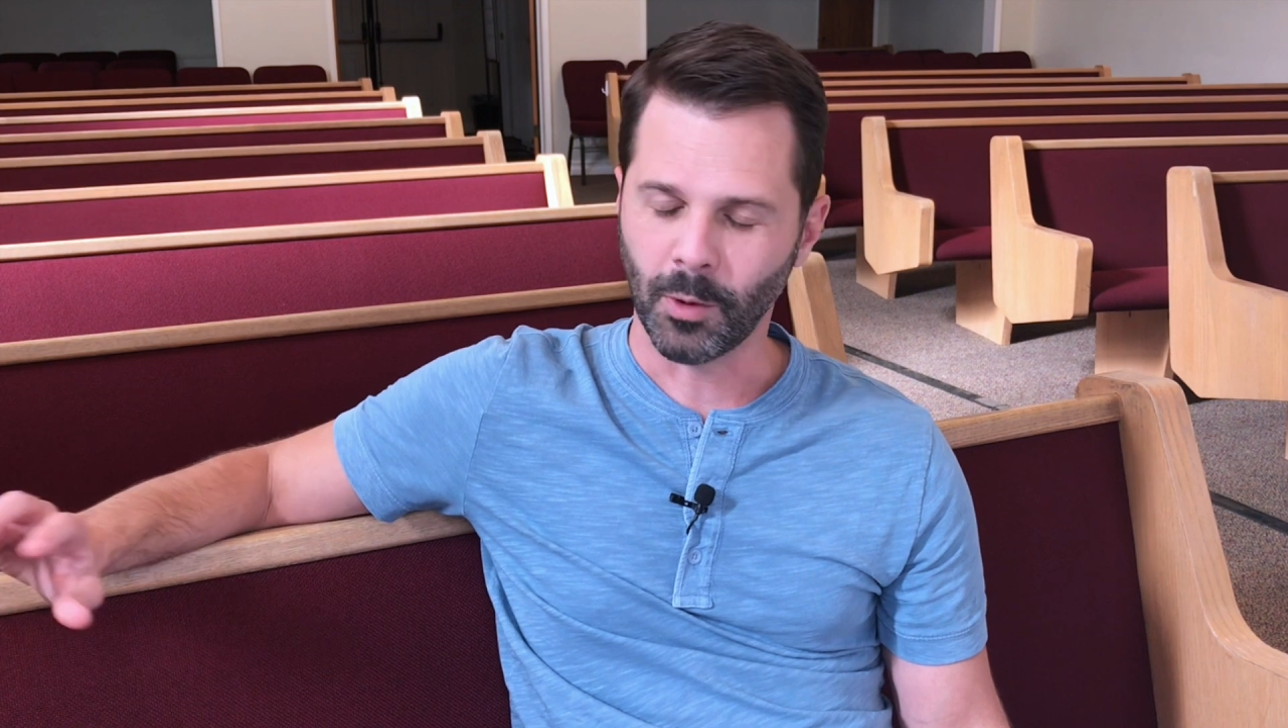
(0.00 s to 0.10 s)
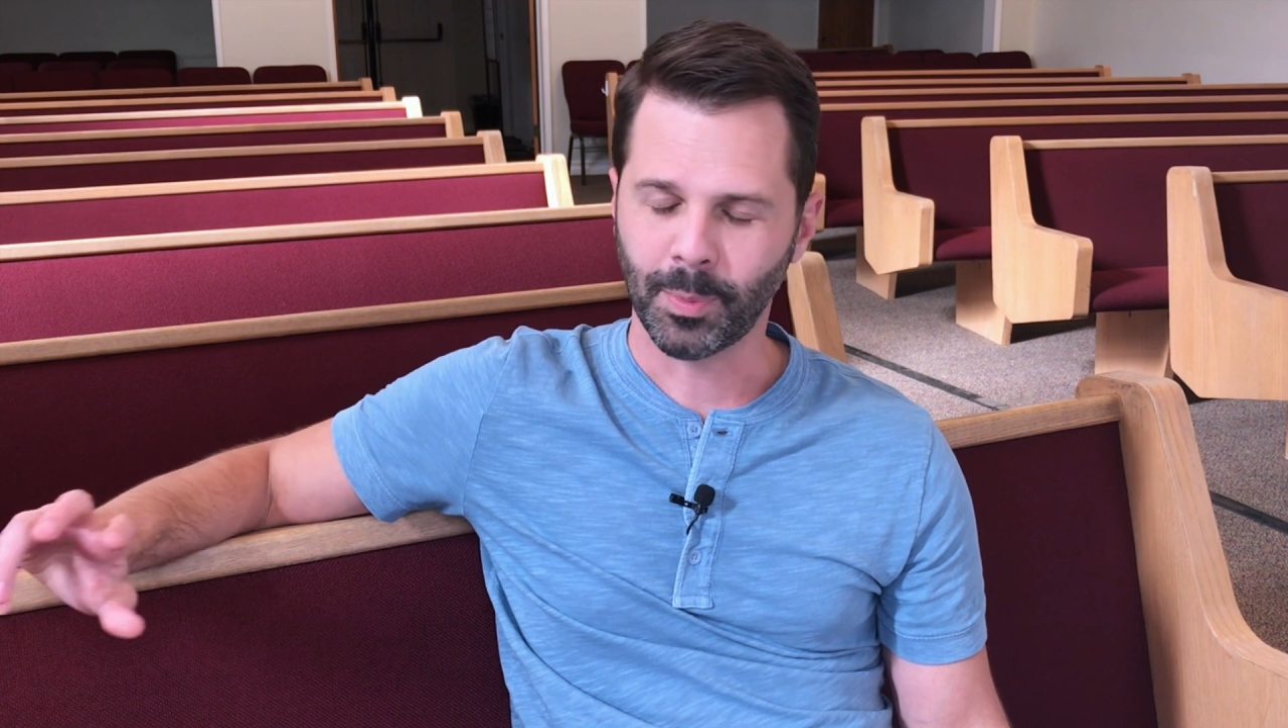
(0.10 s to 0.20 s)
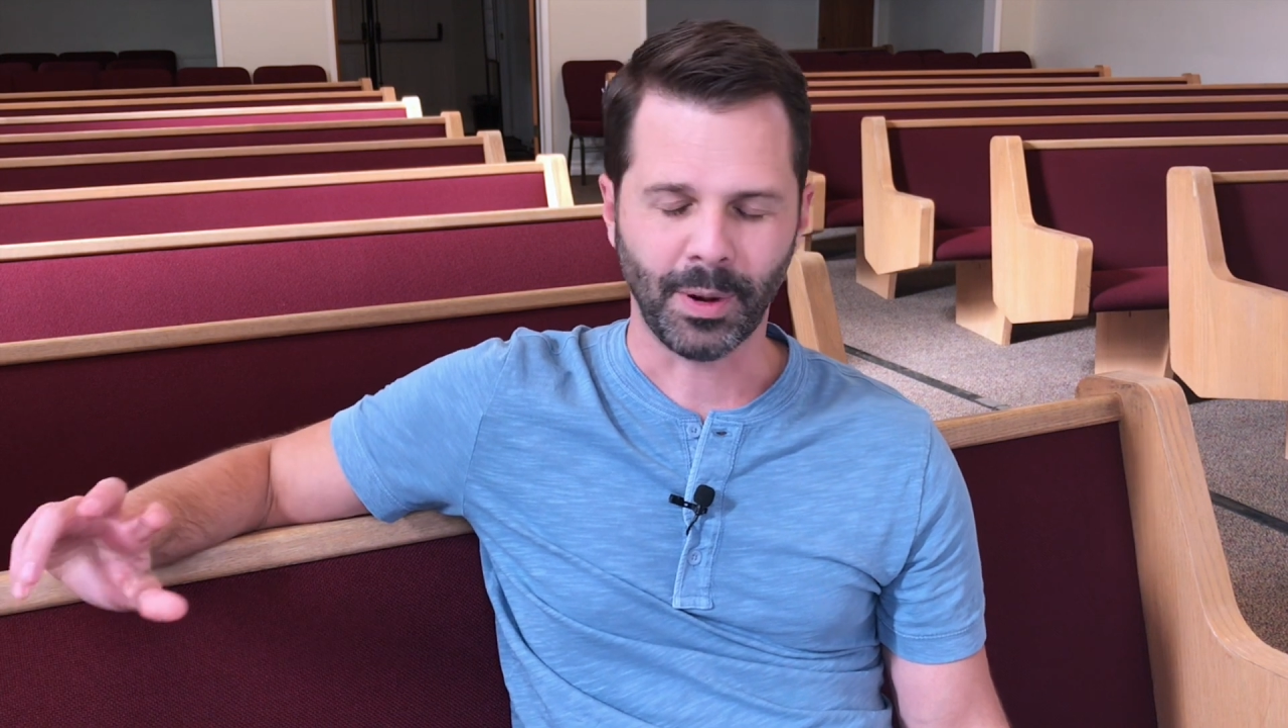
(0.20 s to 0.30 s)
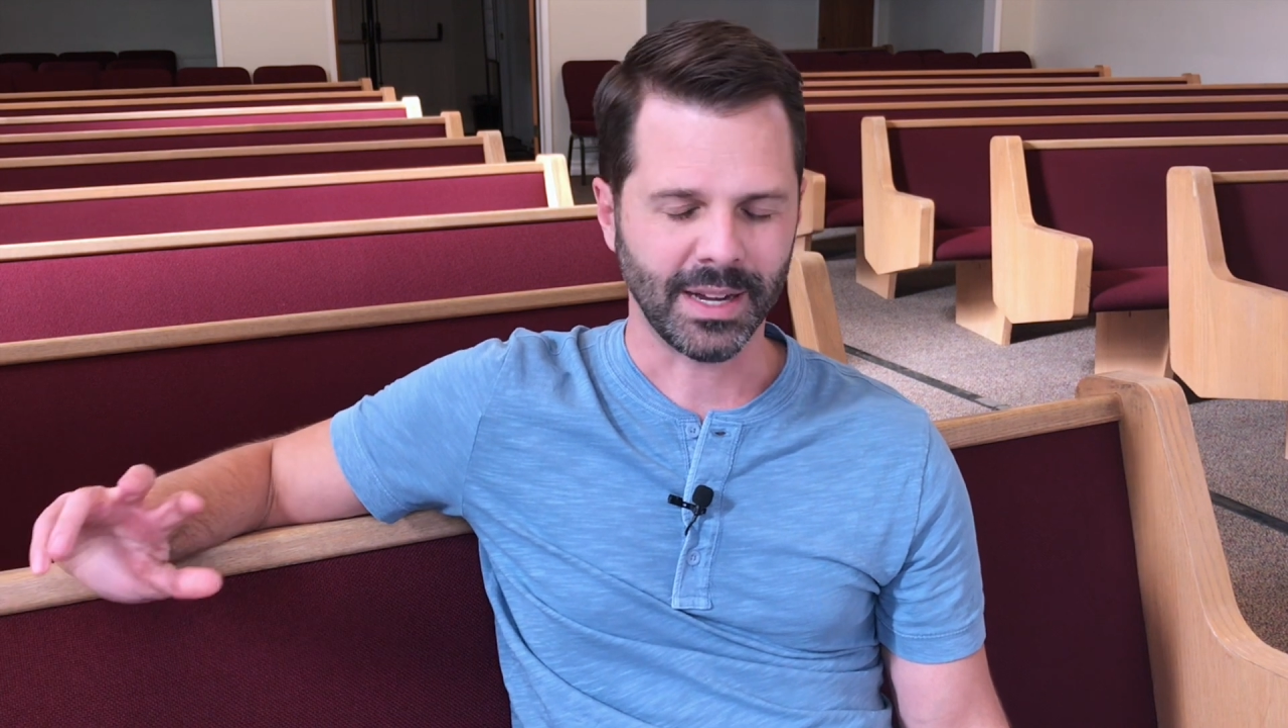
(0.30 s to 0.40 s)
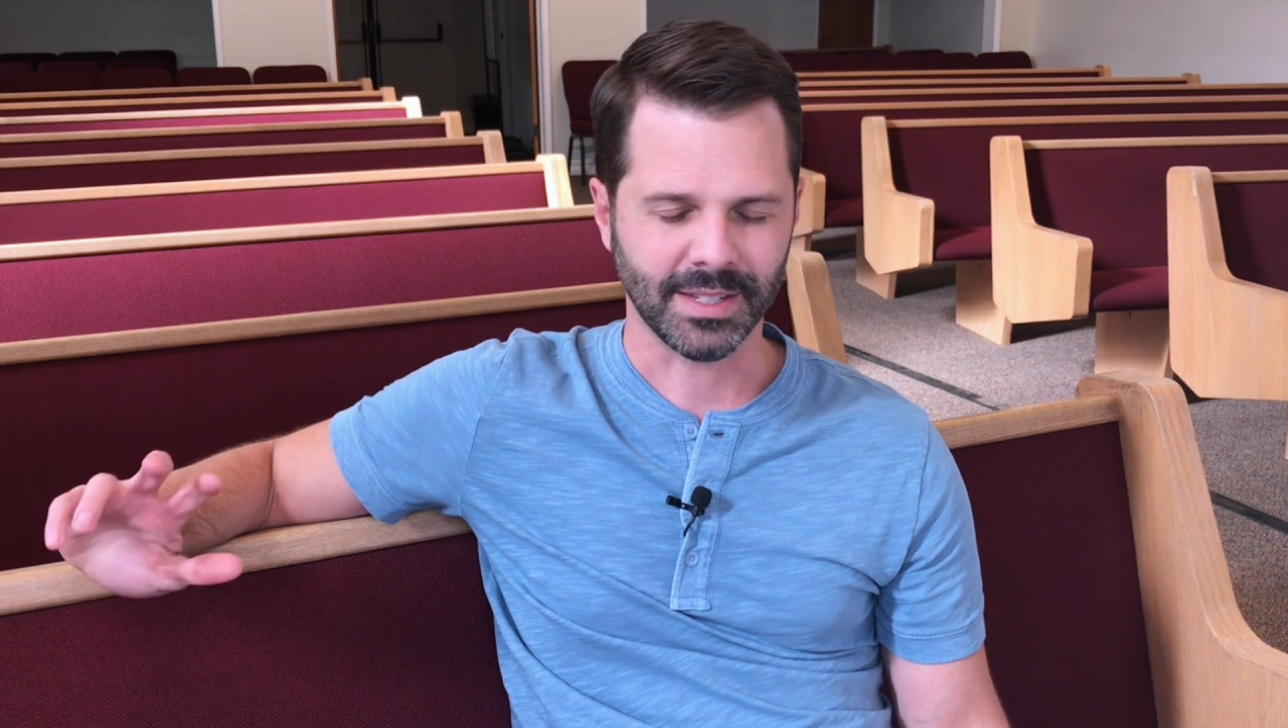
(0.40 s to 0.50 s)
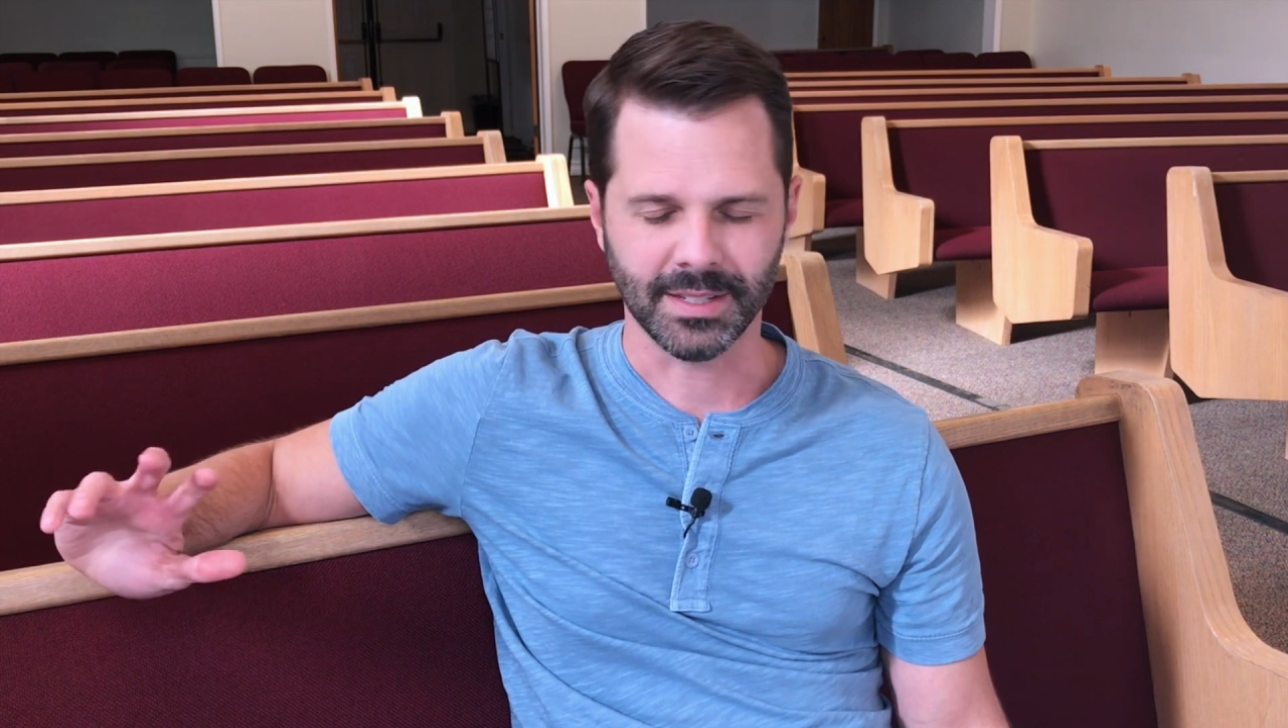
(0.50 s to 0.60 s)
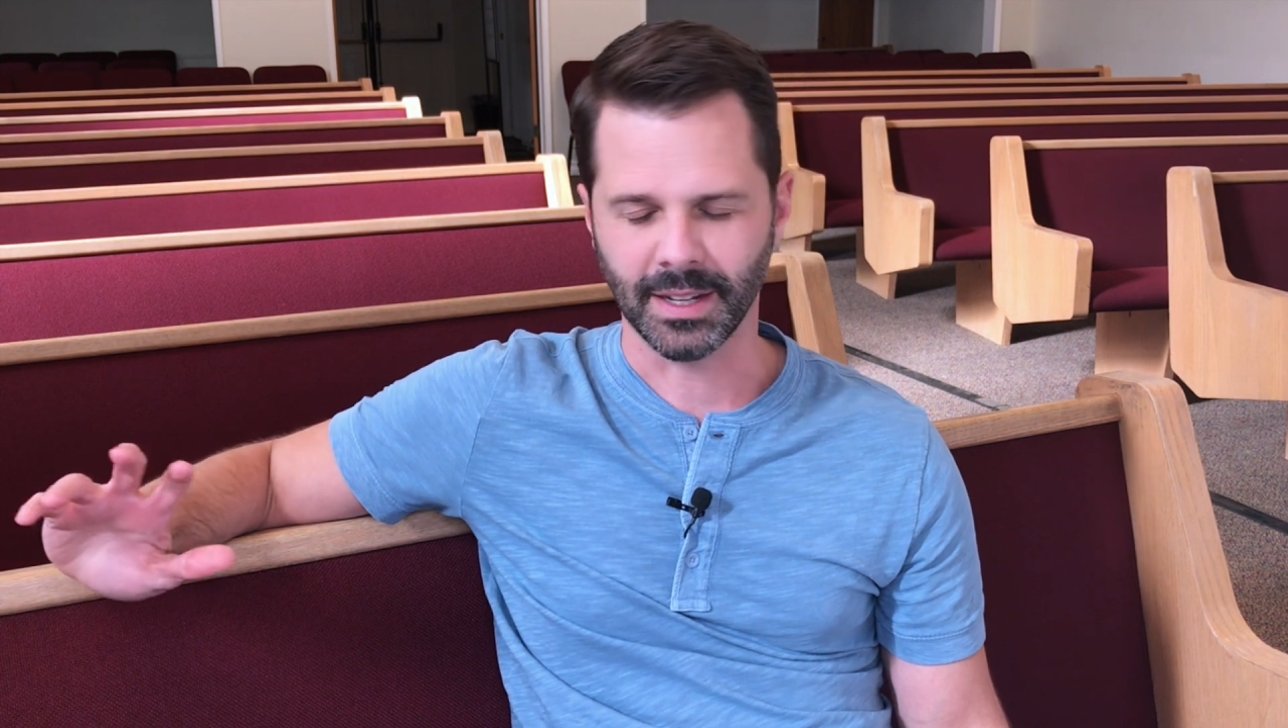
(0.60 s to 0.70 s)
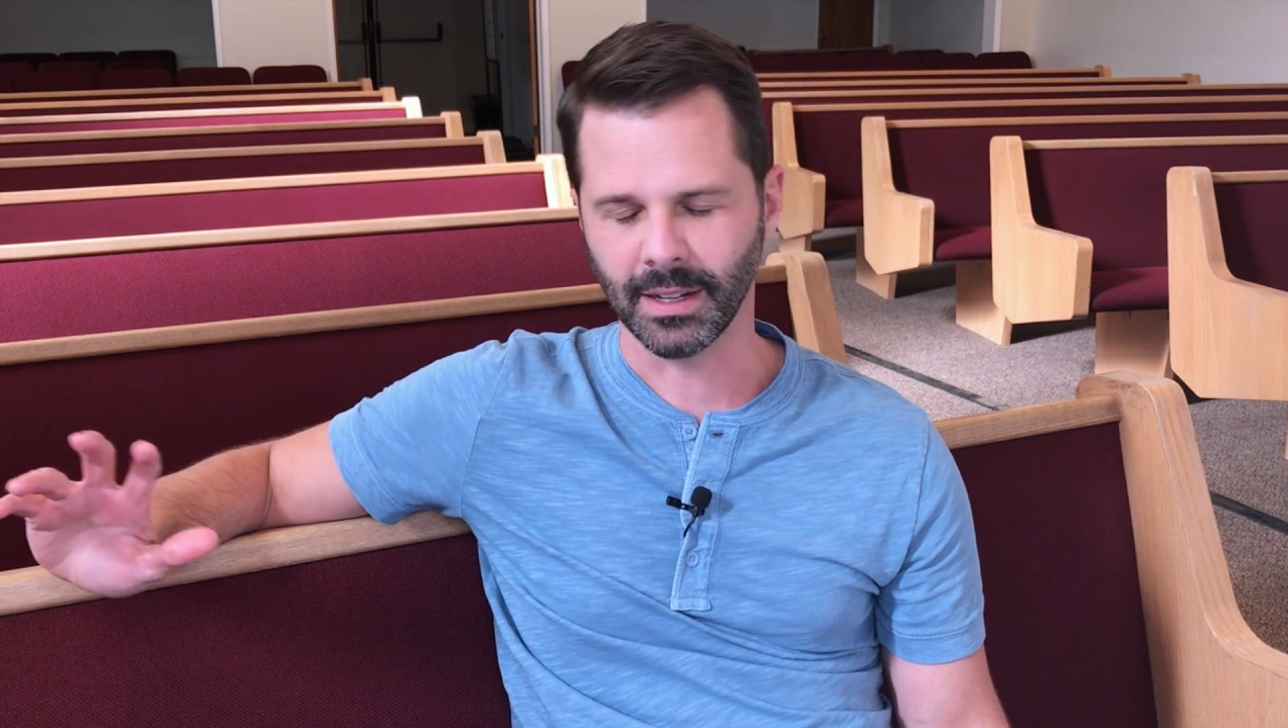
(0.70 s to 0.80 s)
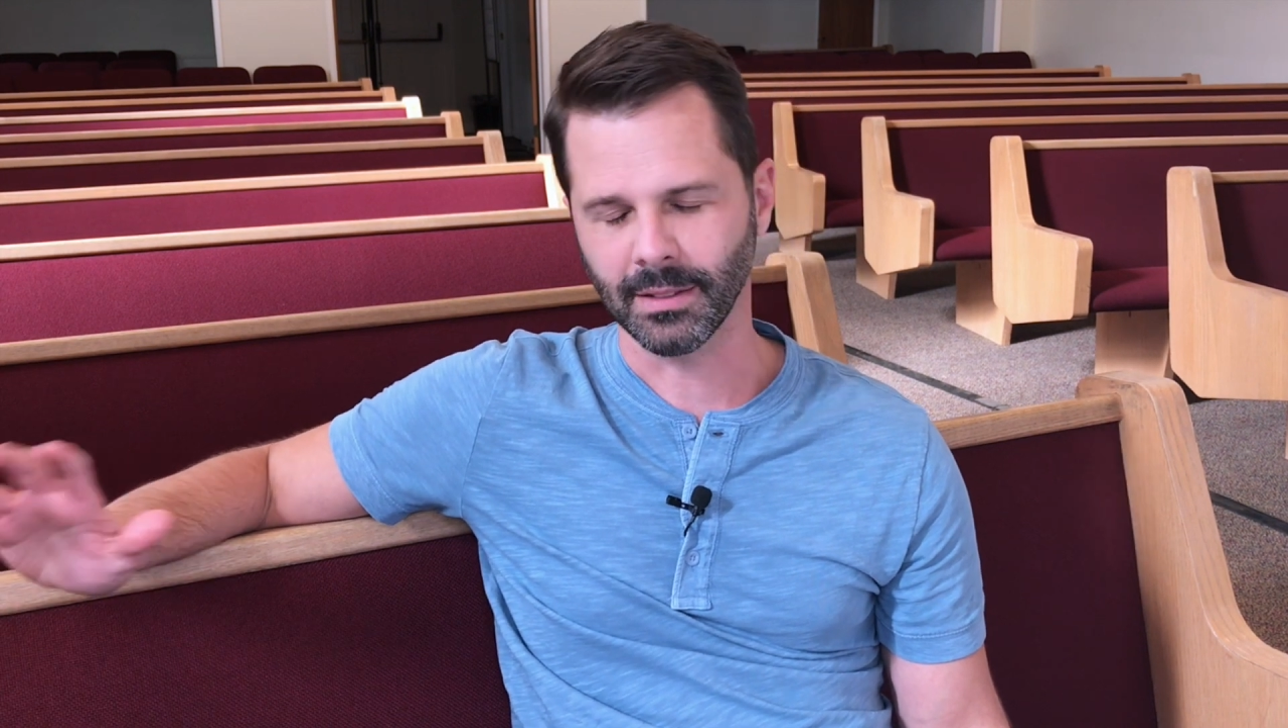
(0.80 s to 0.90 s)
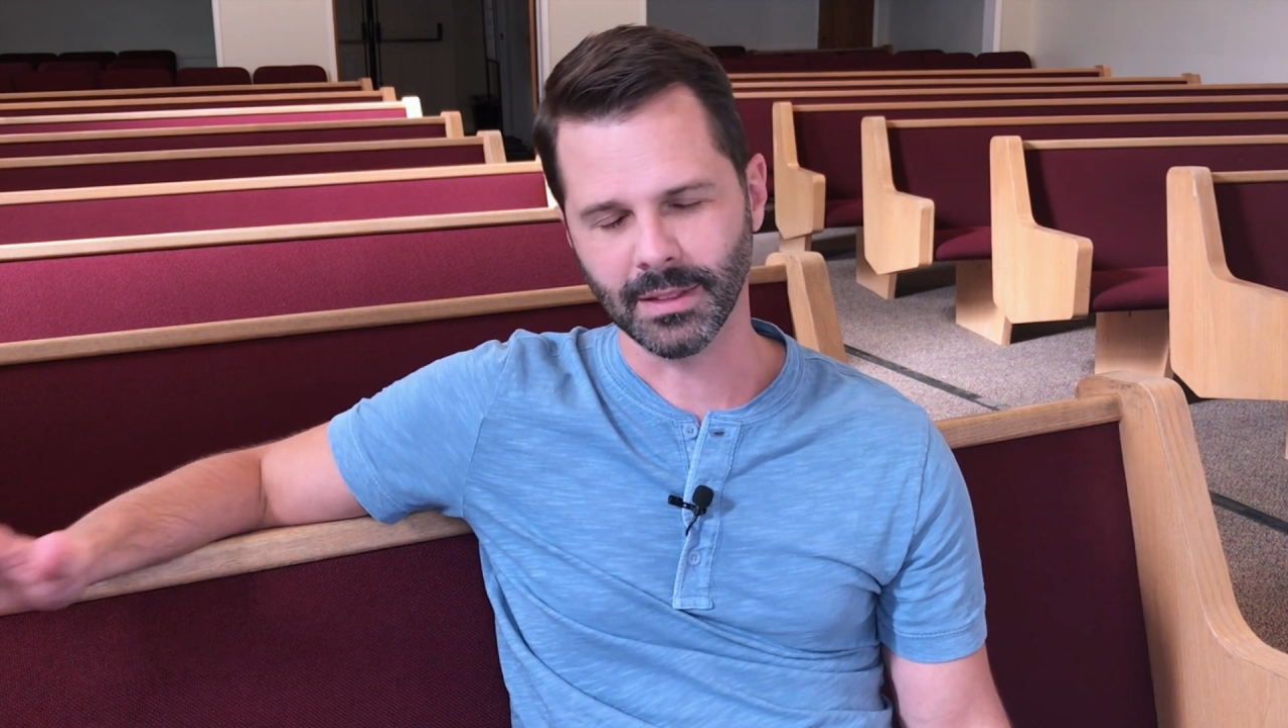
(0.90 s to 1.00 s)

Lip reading: processing